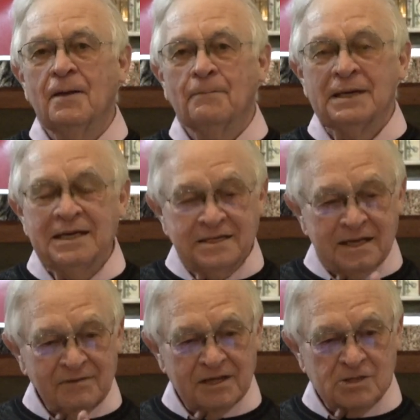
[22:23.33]
But he
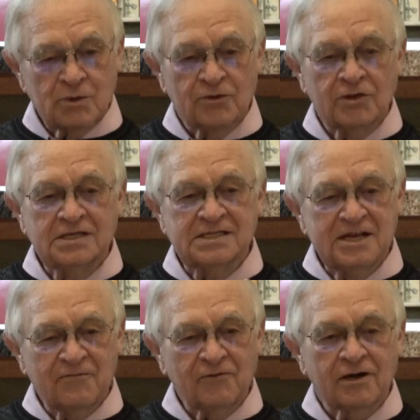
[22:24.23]
did this with these
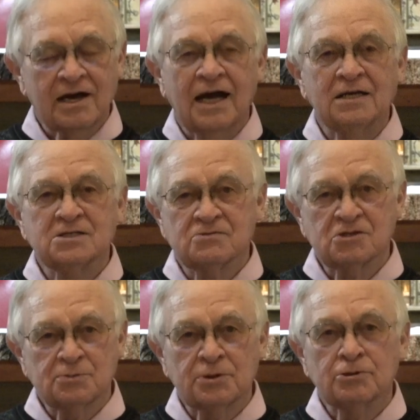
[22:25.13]
different kinds of
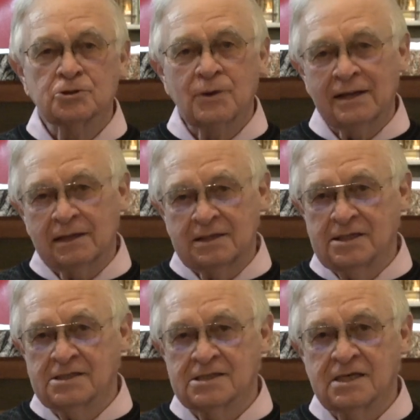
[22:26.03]

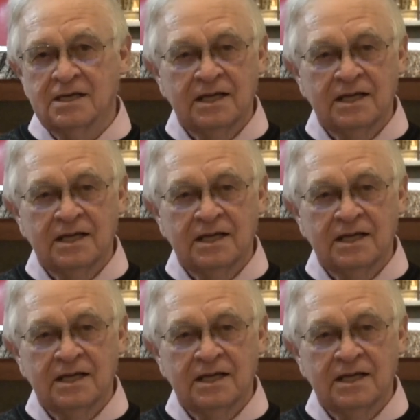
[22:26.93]
spiritualities.